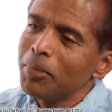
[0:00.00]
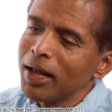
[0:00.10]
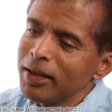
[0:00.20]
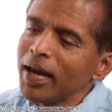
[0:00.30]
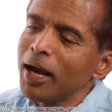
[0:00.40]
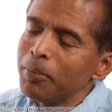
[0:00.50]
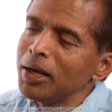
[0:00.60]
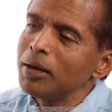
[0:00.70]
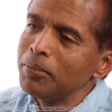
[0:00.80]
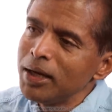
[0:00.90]
But I think
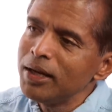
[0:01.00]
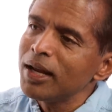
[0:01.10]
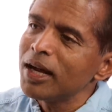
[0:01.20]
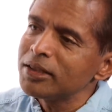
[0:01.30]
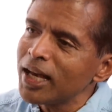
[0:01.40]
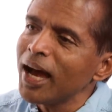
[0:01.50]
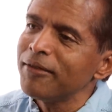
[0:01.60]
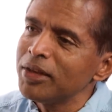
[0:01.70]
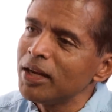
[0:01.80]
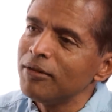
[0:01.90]
Airbnb does
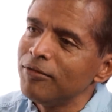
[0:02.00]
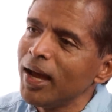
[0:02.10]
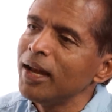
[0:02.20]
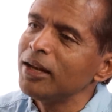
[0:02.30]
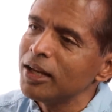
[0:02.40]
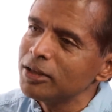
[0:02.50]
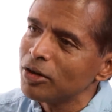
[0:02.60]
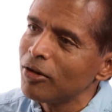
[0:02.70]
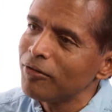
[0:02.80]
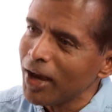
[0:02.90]
have that
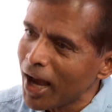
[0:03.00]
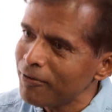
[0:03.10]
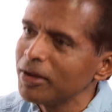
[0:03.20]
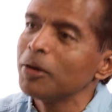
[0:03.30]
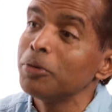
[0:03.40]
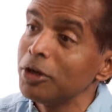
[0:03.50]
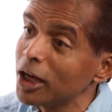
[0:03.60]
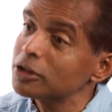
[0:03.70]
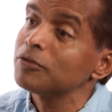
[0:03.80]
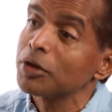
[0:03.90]
advantage of having a
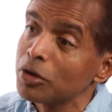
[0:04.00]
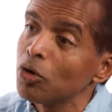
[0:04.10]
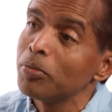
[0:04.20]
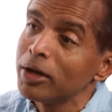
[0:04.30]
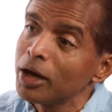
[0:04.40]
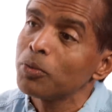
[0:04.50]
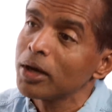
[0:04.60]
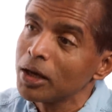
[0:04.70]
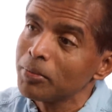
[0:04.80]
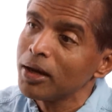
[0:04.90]
potential for a global
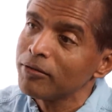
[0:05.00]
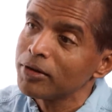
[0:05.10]
networking